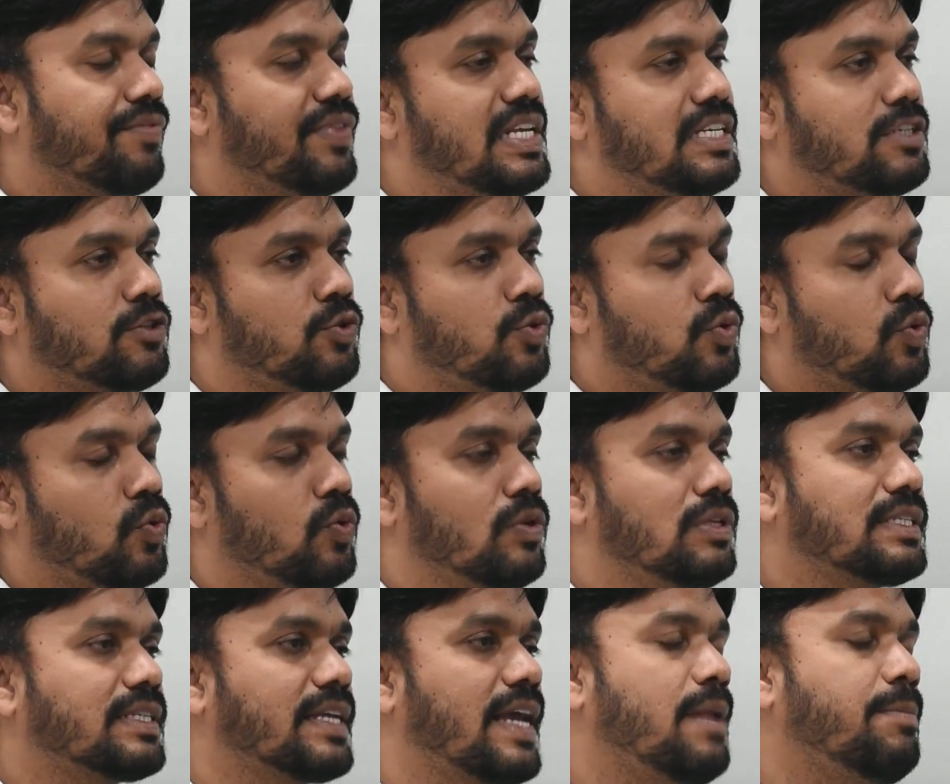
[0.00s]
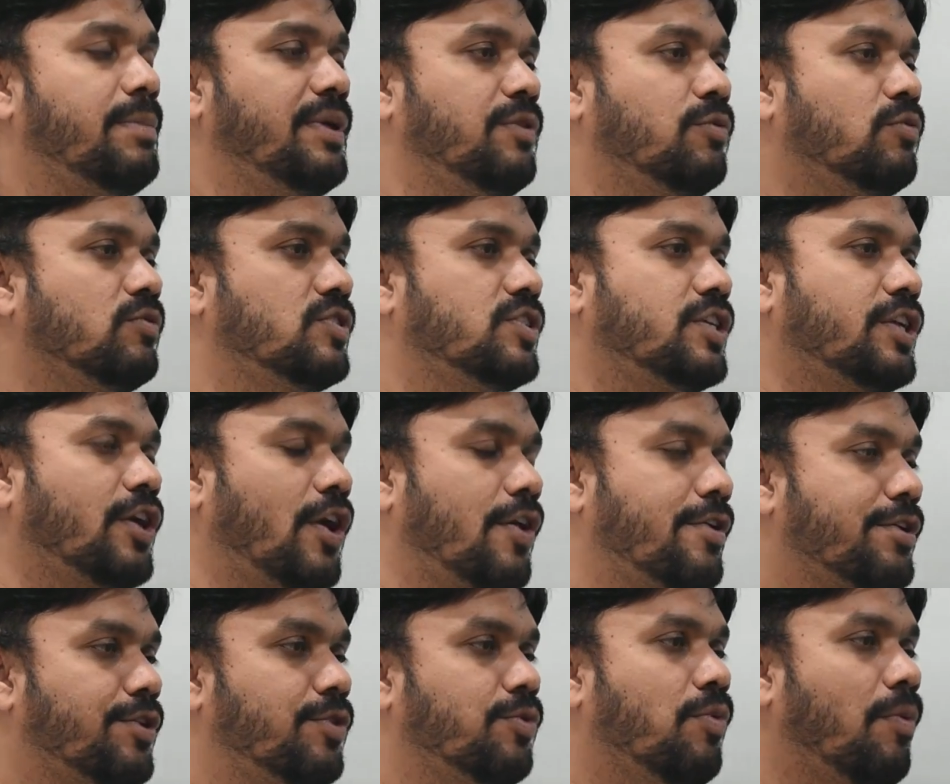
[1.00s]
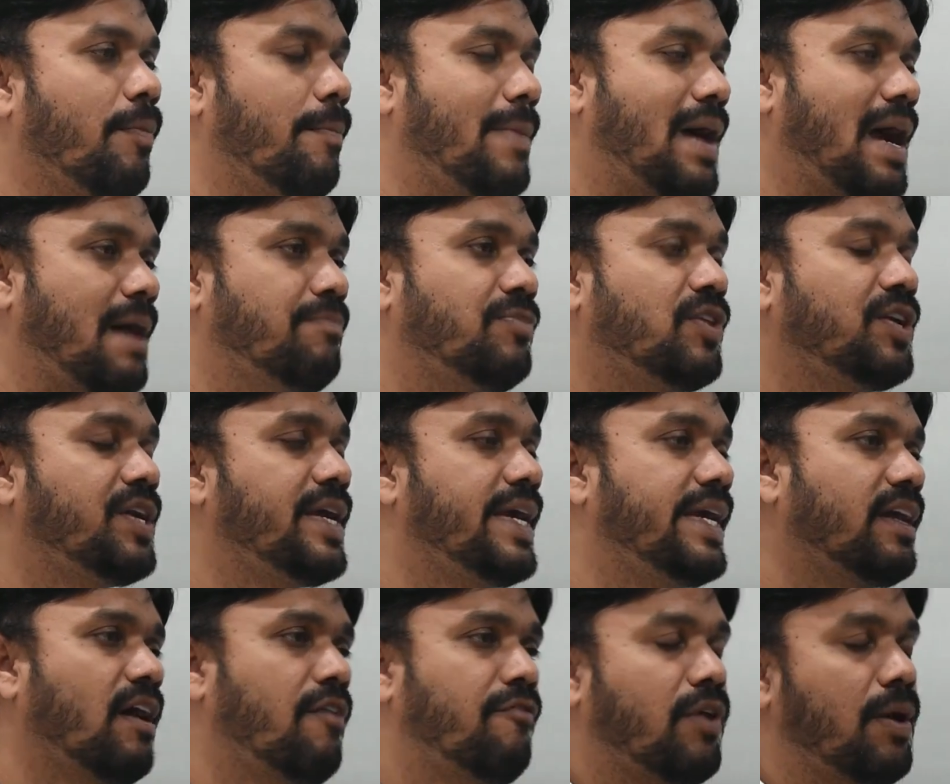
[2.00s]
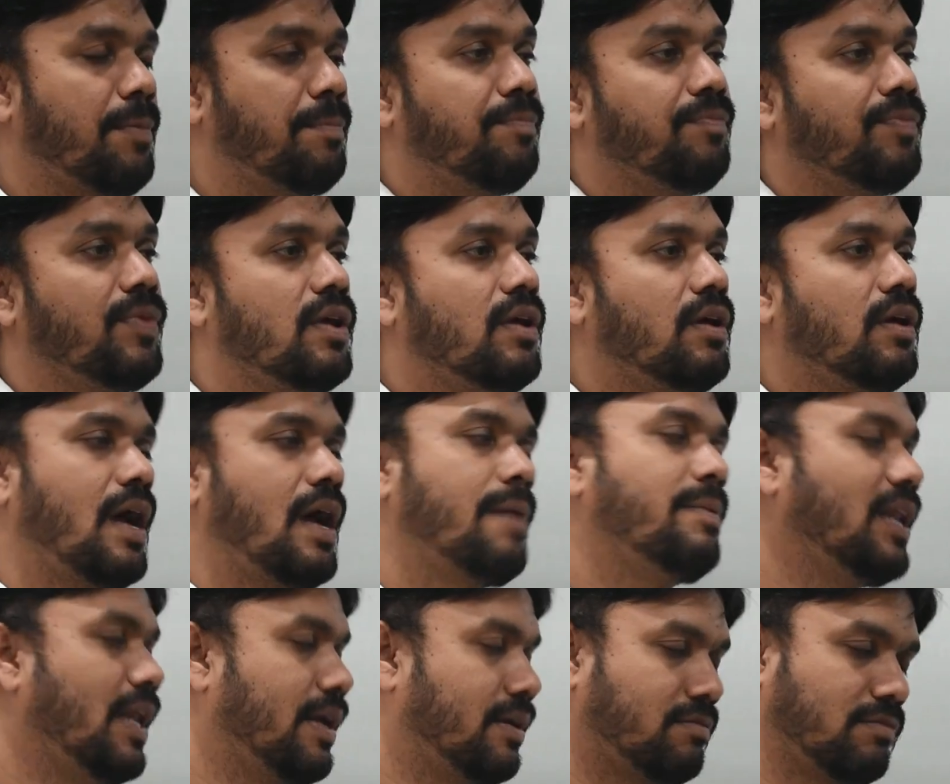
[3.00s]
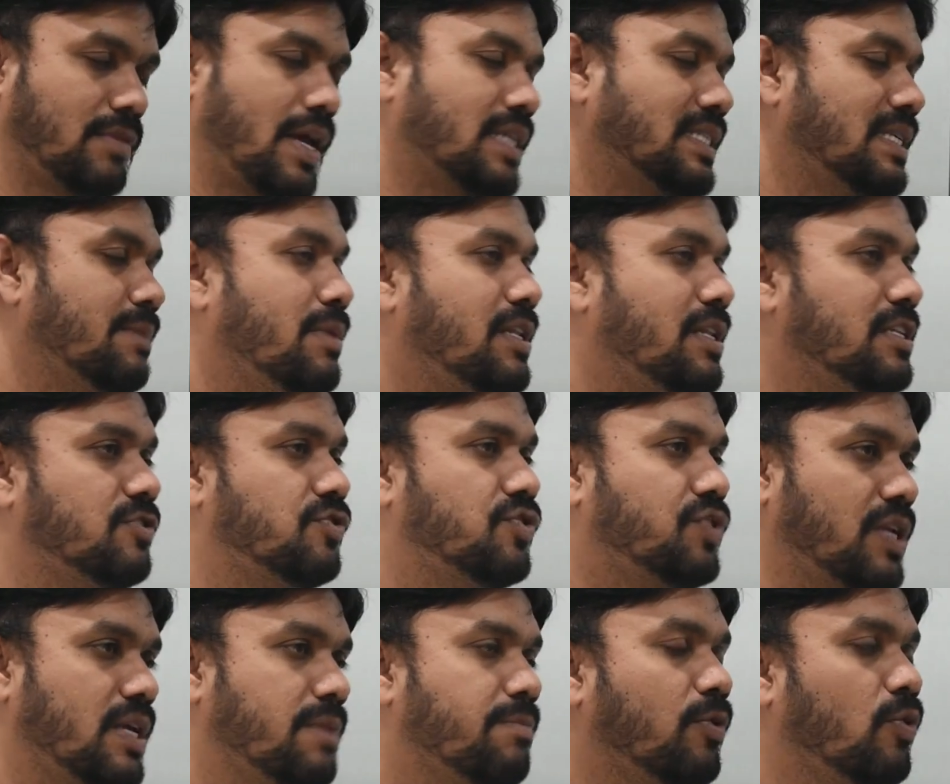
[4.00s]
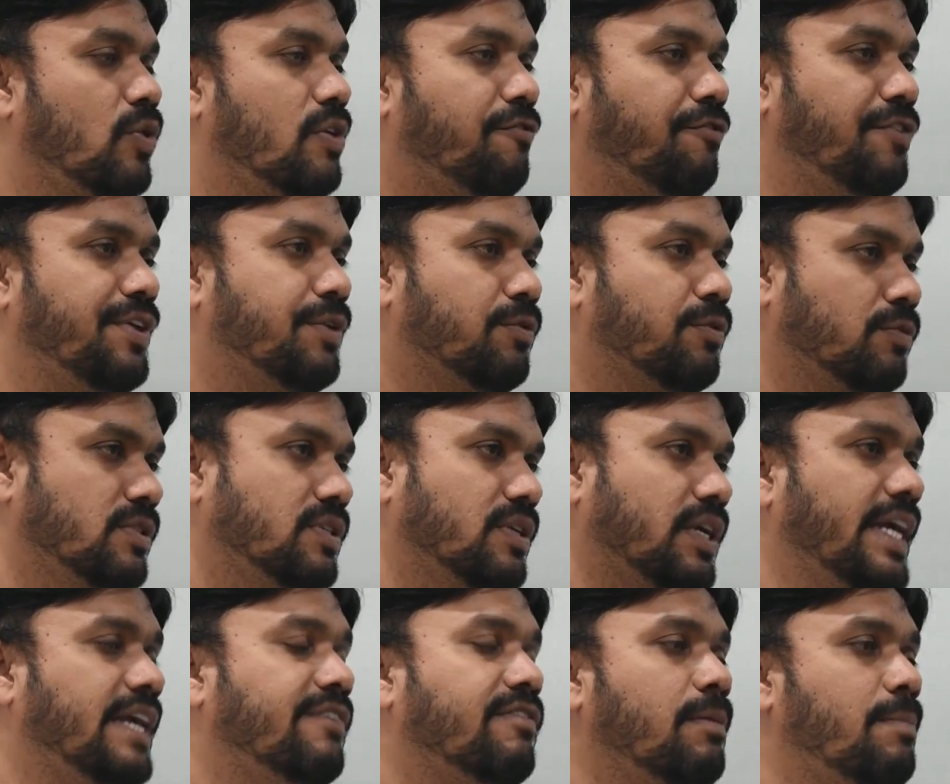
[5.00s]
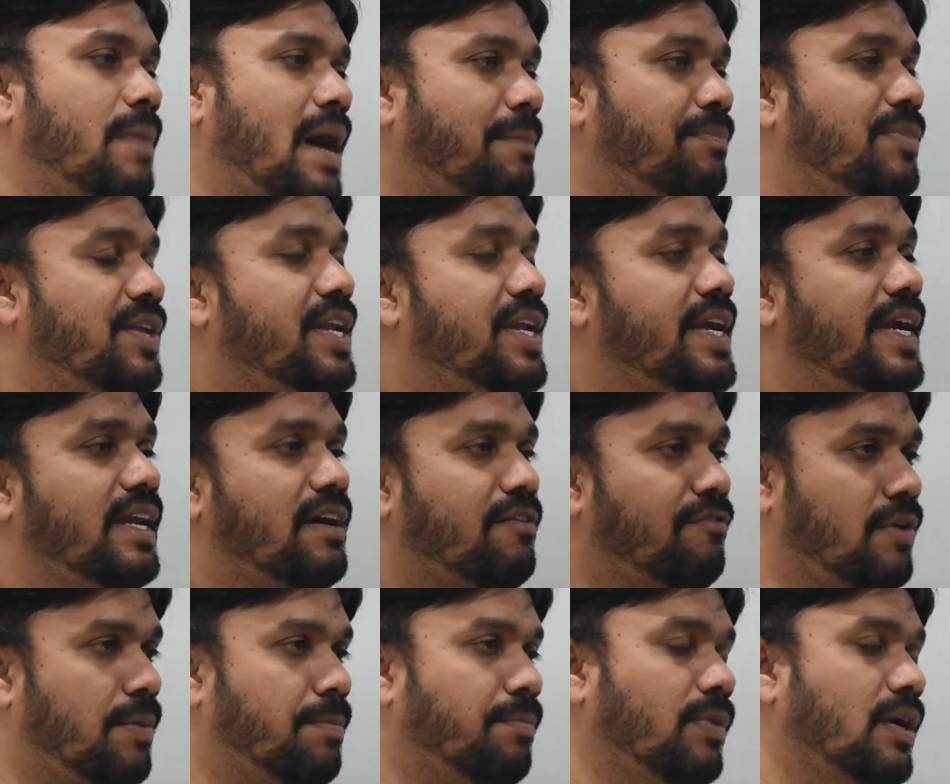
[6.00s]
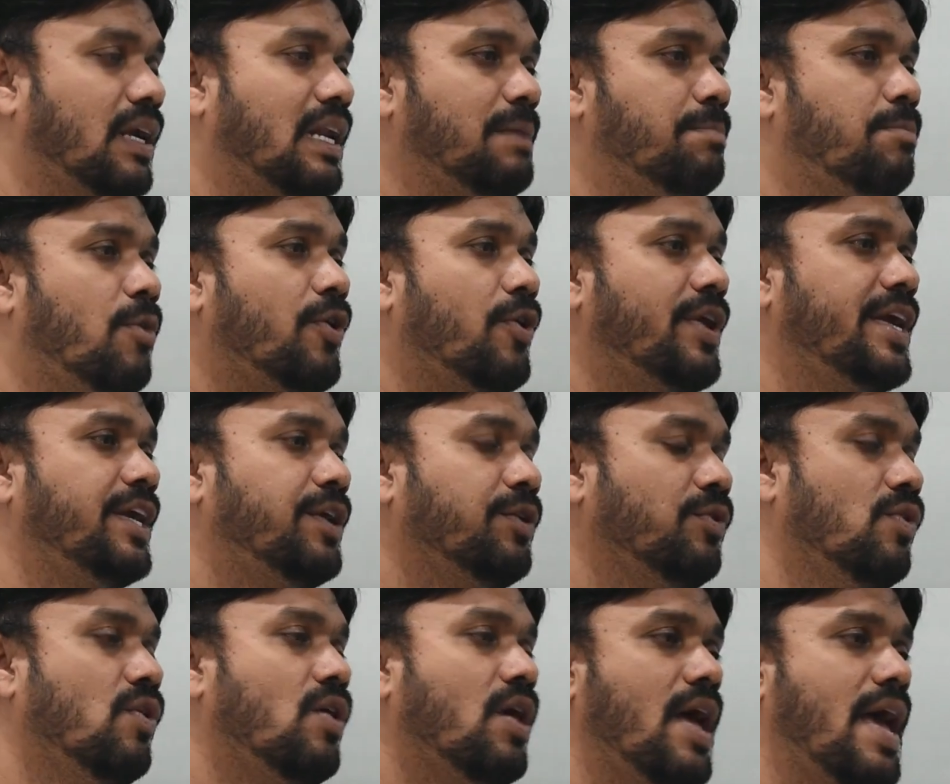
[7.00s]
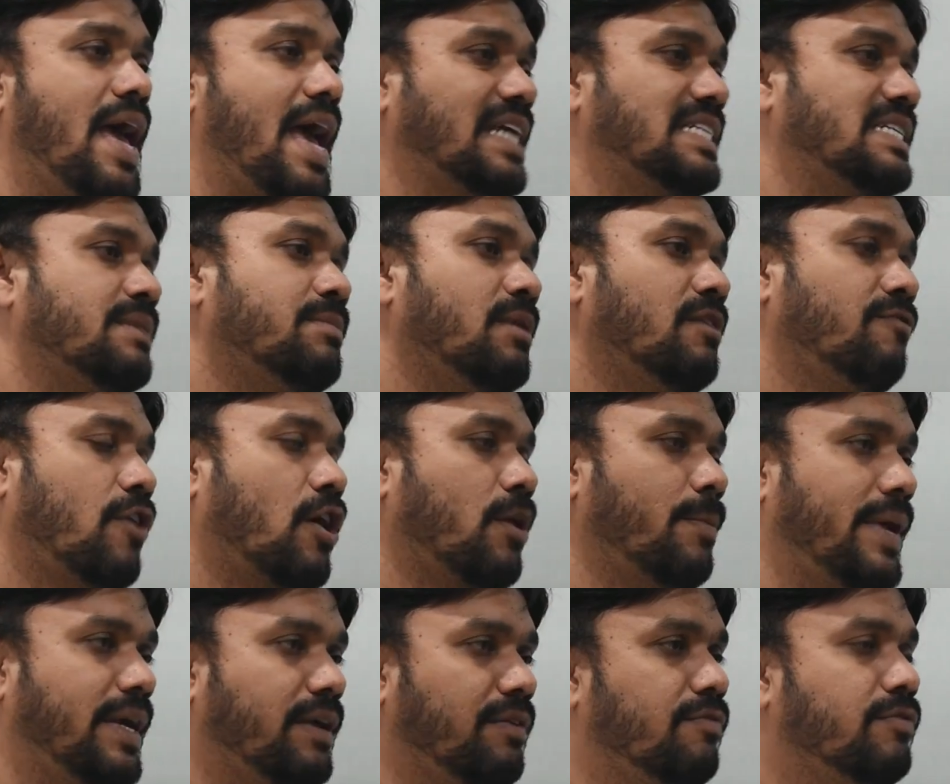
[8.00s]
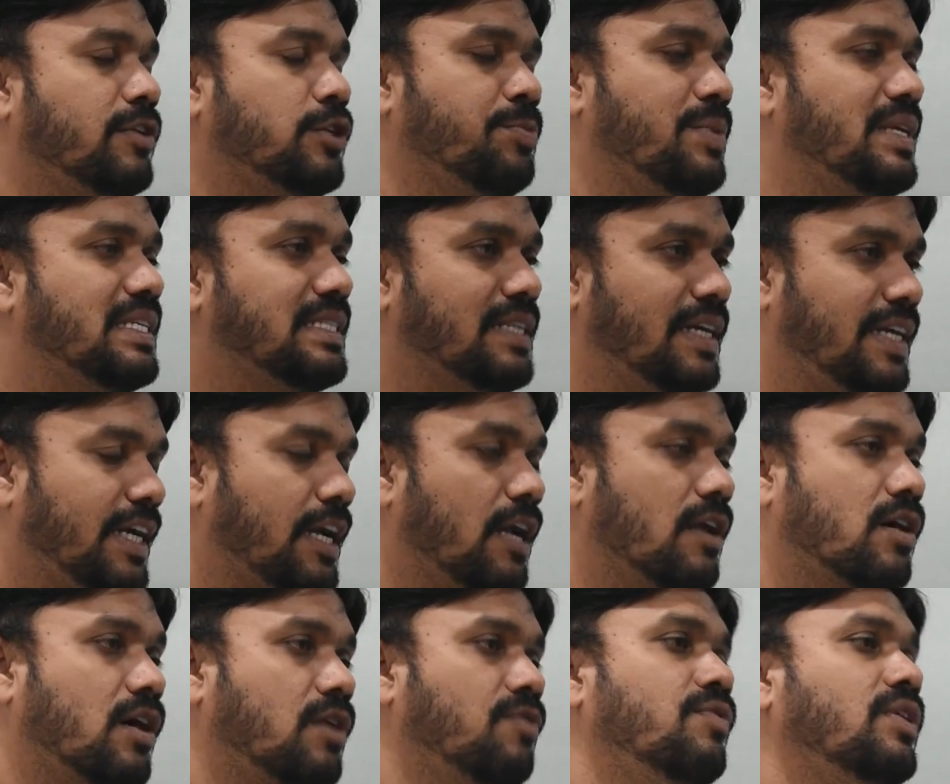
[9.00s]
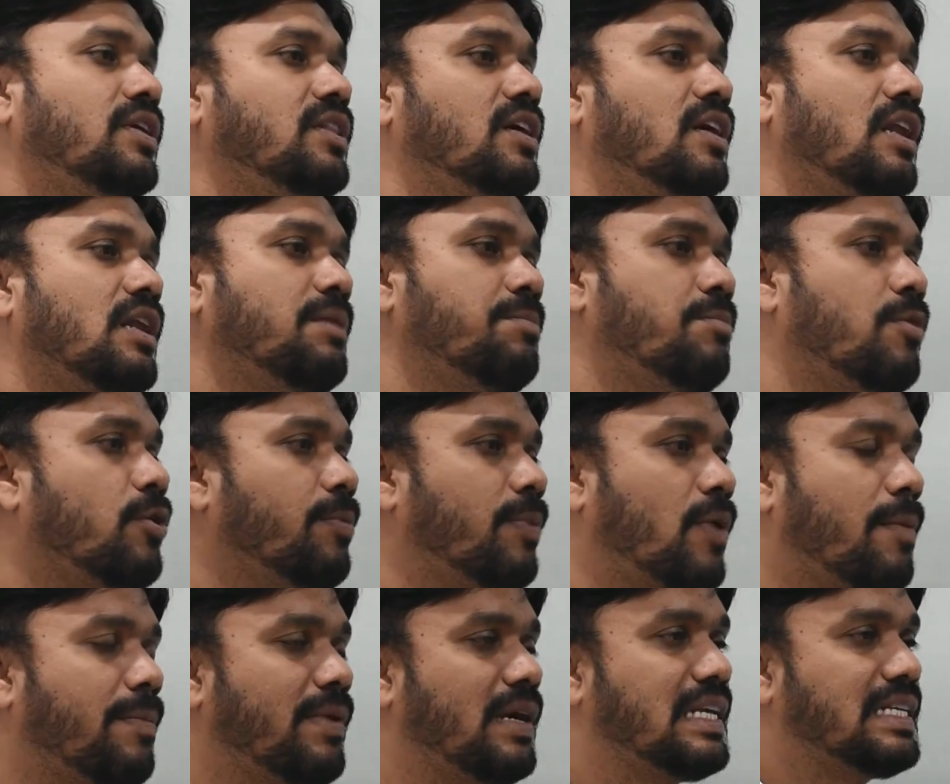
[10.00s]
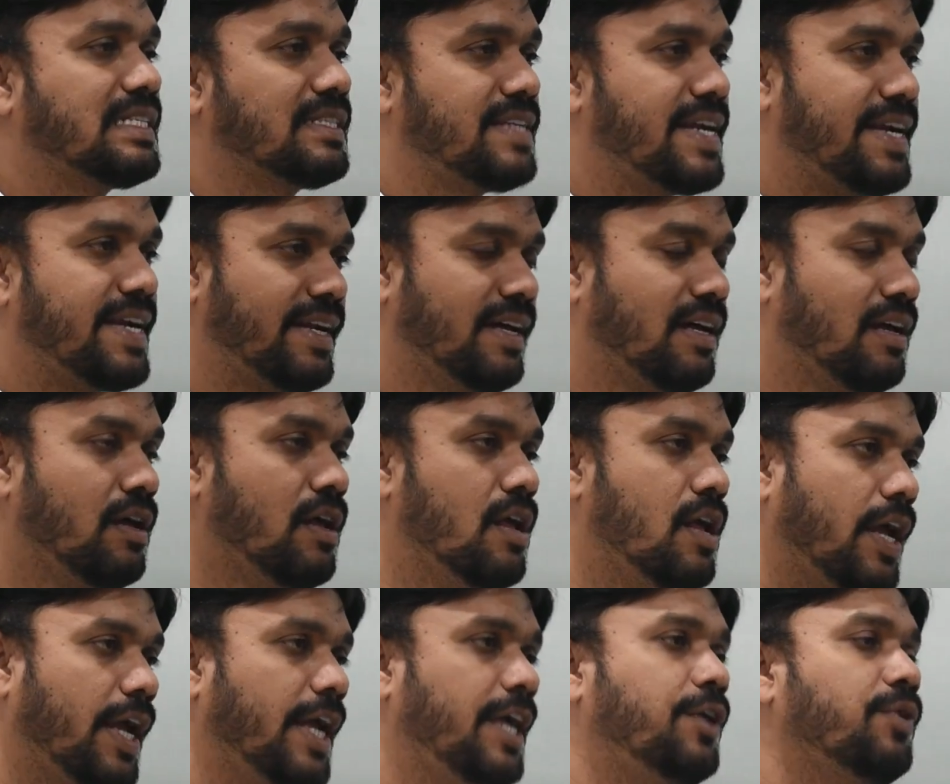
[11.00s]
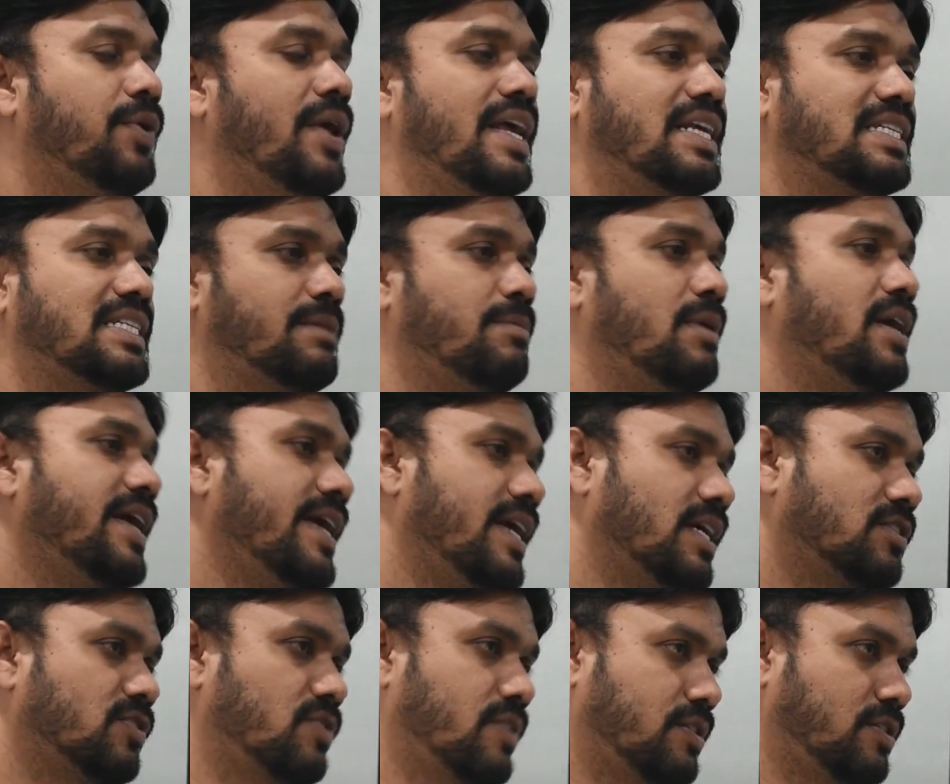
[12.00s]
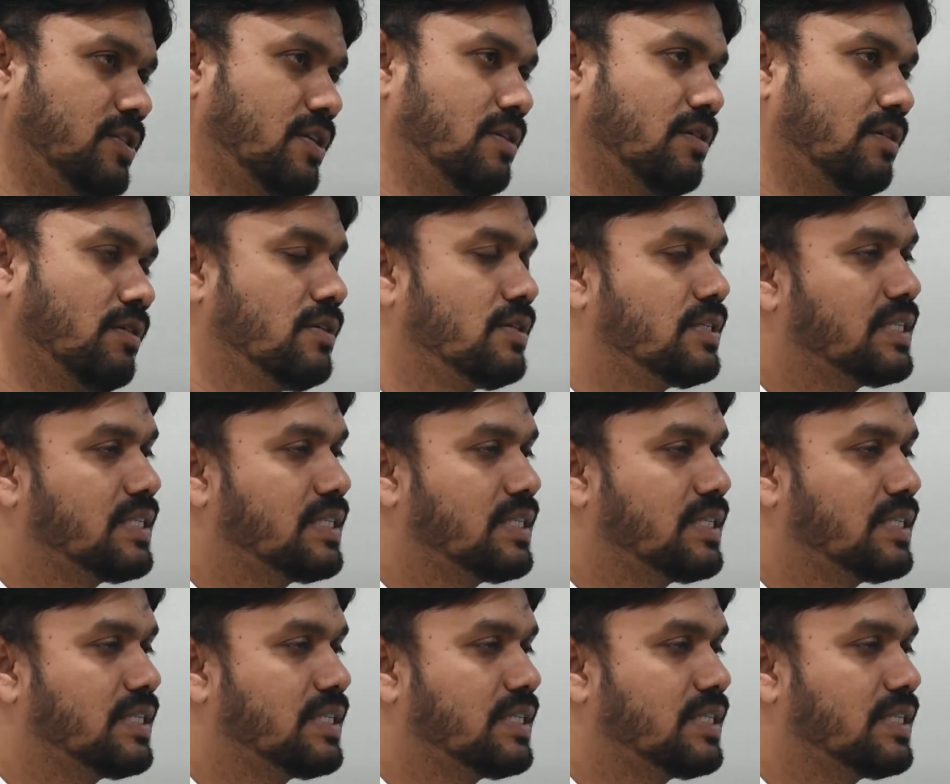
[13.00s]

These two rules can be used in order to map the data from, I mean like XML stream rule if we use, it will map the data from clipboard into XML format, which means that it will convert the clipboard properties data into an XML data structure.